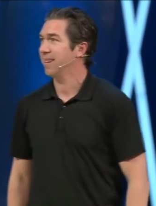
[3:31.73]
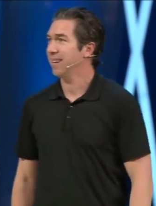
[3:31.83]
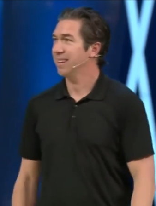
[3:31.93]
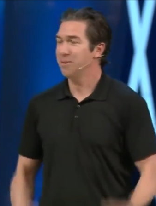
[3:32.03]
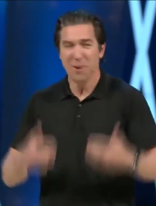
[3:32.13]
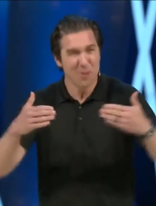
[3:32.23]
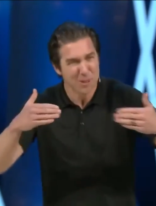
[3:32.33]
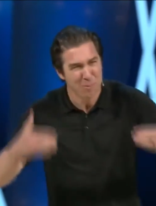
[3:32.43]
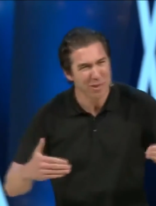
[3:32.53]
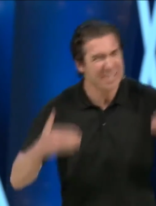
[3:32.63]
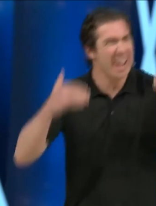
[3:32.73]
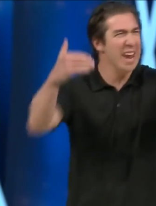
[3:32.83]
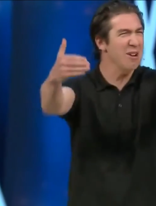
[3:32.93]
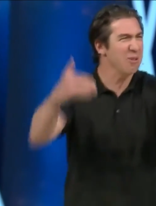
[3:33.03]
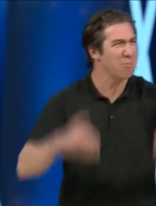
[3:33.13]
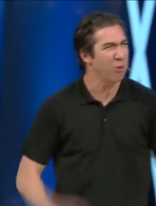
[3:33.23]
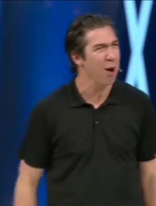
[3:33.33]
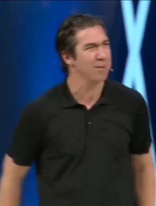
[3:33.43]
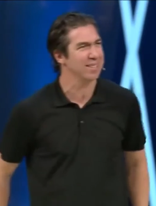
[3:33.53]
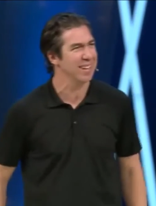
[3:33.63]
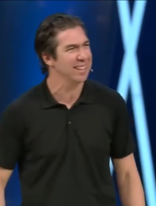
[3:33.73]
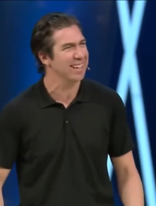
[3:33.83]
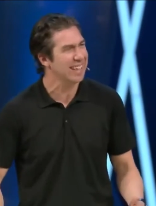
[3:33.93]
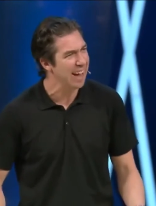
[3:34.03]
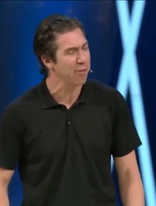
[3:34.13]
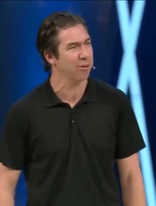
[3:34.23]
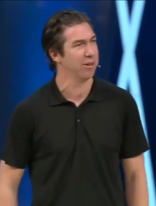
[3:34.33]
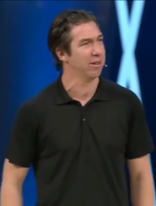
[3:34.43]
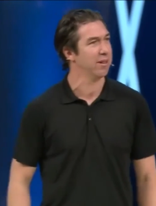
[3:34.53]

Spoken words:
because we were supposed to enter the promised land together.